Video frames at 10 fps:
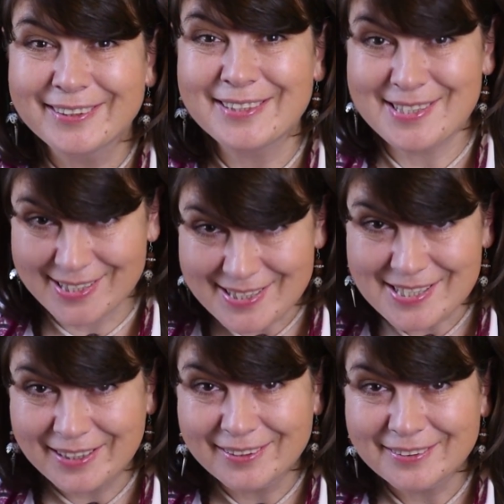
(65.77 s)

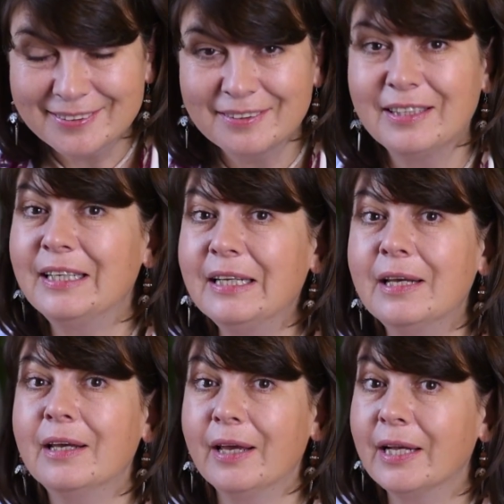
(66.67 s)
city, in
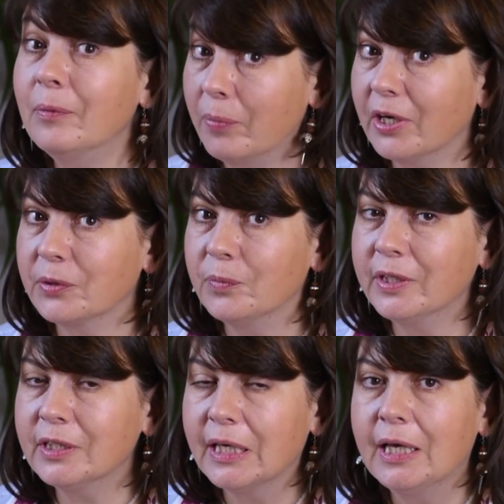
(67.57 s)
an
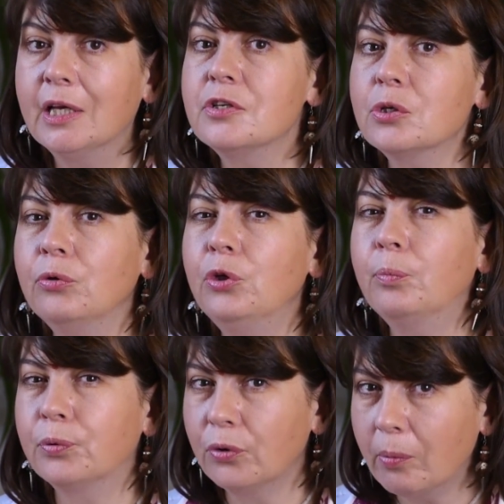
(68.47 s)
apartment. So you
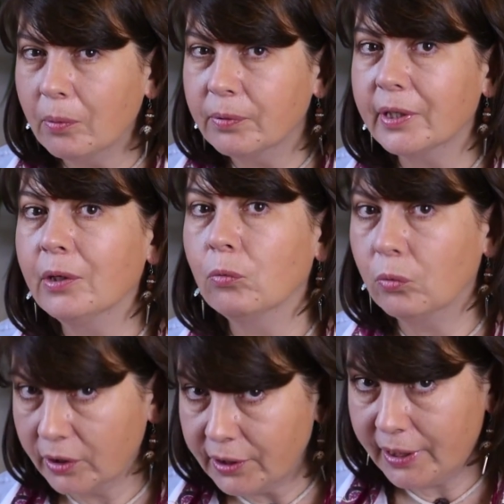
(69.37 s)
probably
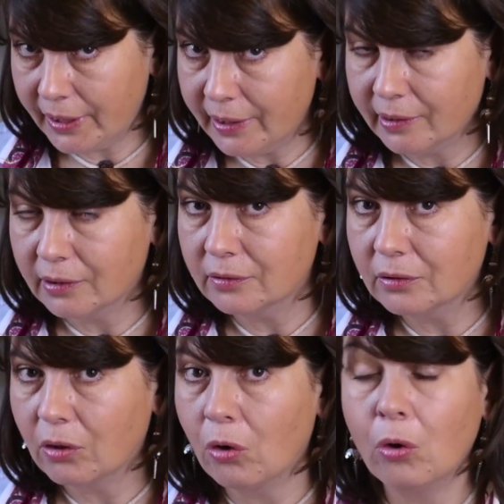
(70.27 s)
will hear
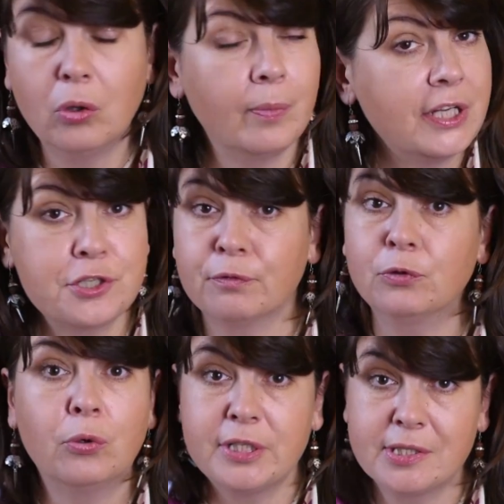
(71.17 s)
a whole bunch of
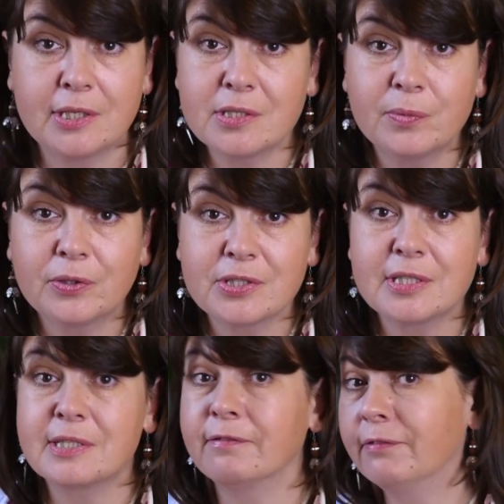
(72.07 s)
noises because
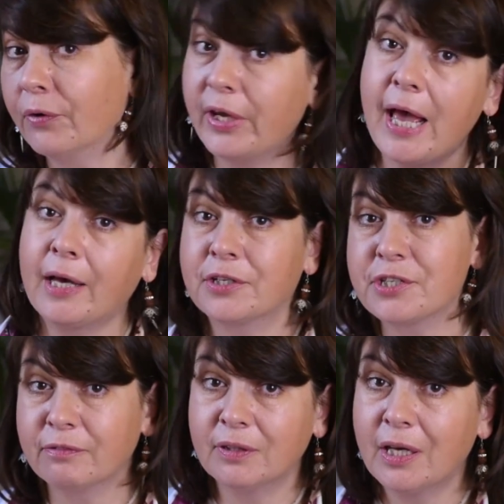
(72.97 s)
it's a very
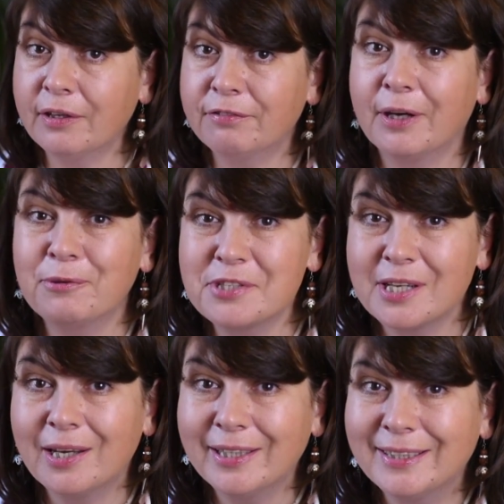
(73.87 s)
active life
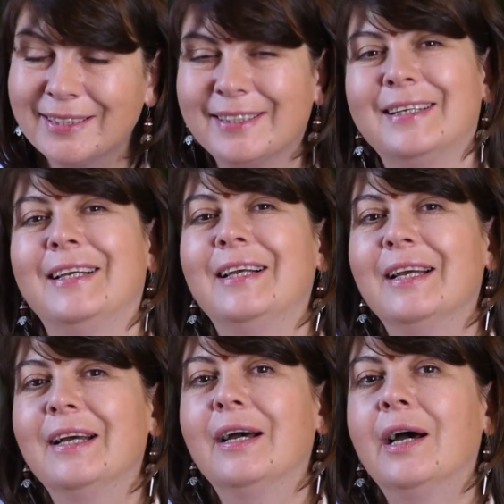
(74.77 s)
outside.
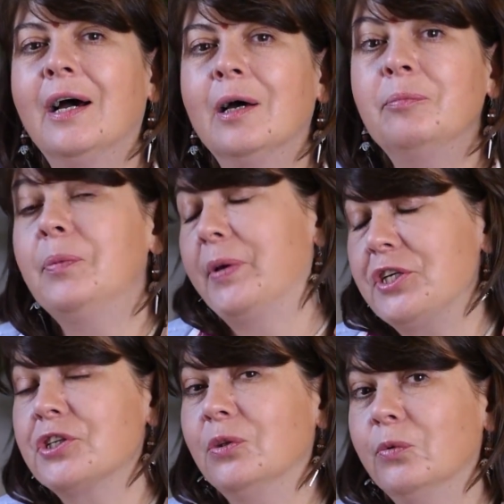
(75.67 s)
Be
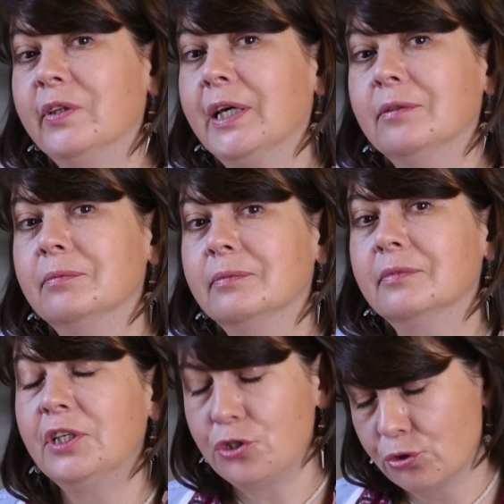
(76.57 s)
patient with that.
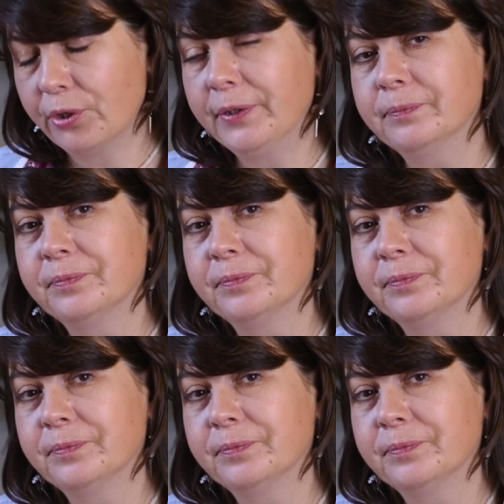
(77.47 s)
Enjoy.